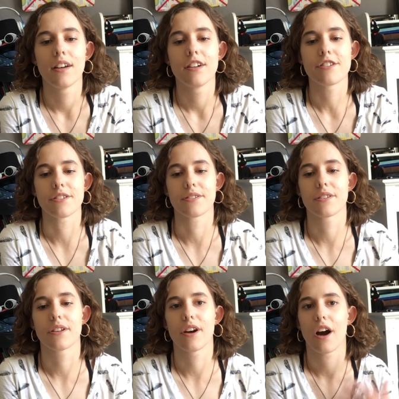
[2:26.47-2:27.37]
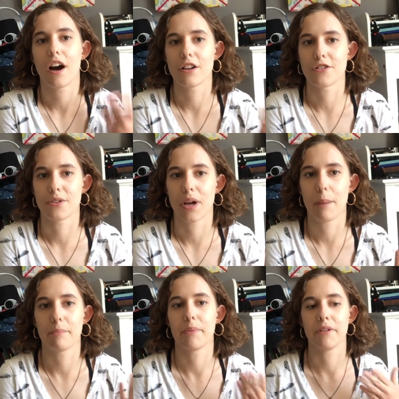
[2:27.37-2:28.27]
just conjured
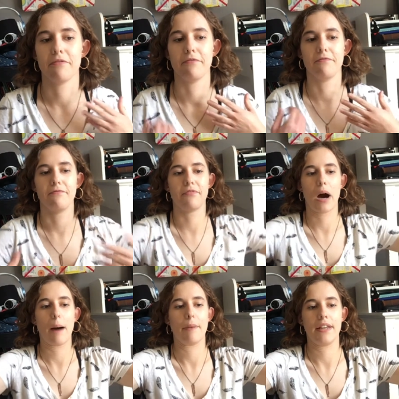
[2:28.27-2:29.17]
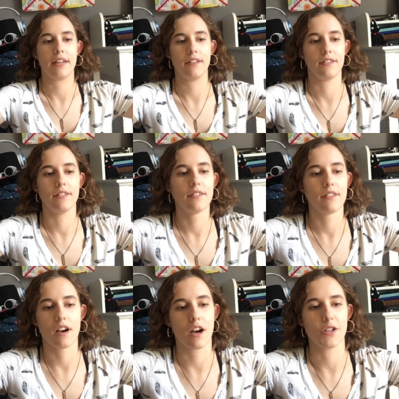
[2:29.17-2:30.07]
up and vomited
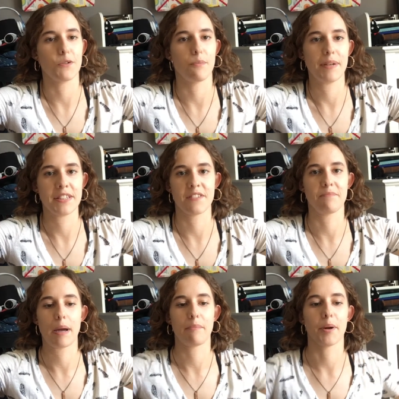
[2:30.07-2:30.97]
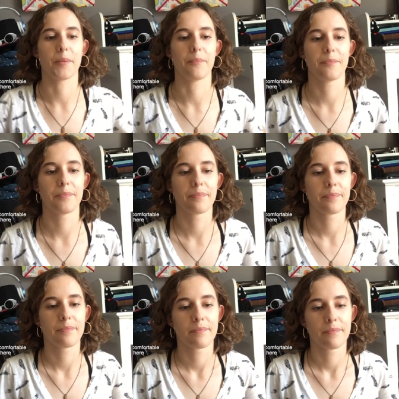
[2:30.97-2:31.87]
onto a piece of paper.
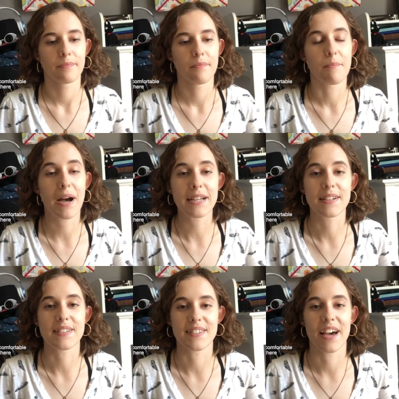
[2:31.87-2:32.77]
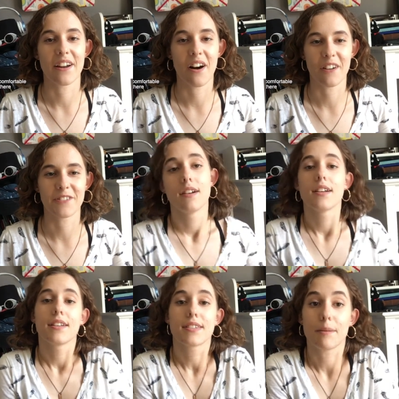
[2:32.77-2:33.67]
Mine does that often.
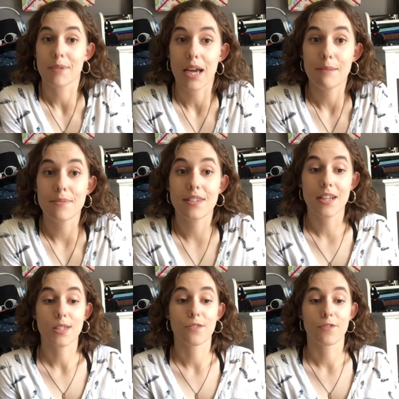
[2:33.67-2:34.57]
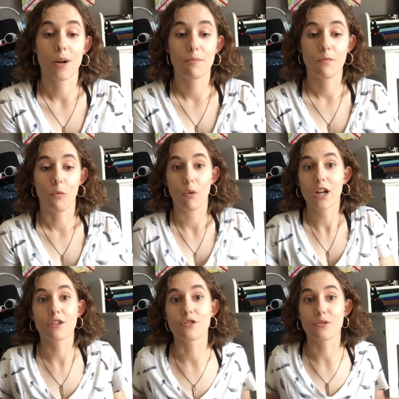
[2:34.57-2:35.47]
Sometimes it's from
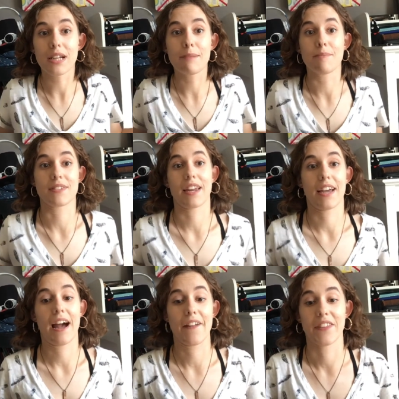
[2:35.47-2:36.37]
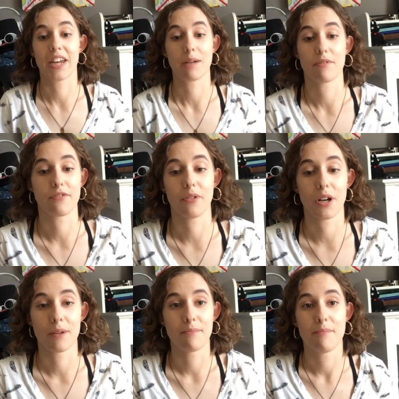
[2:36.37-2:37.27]
weird dreams that I had the night
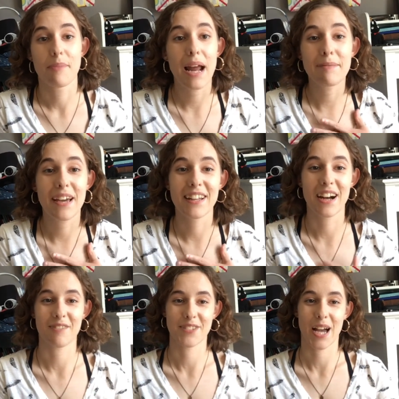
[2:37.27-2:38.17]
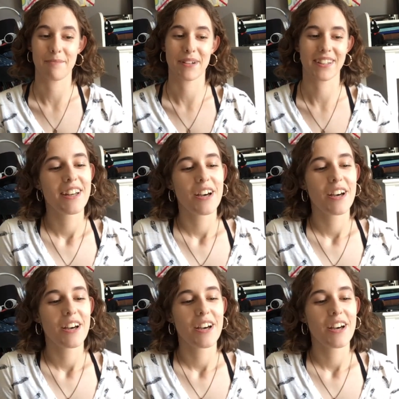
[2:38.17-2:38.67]
before, but I'm getting off topic.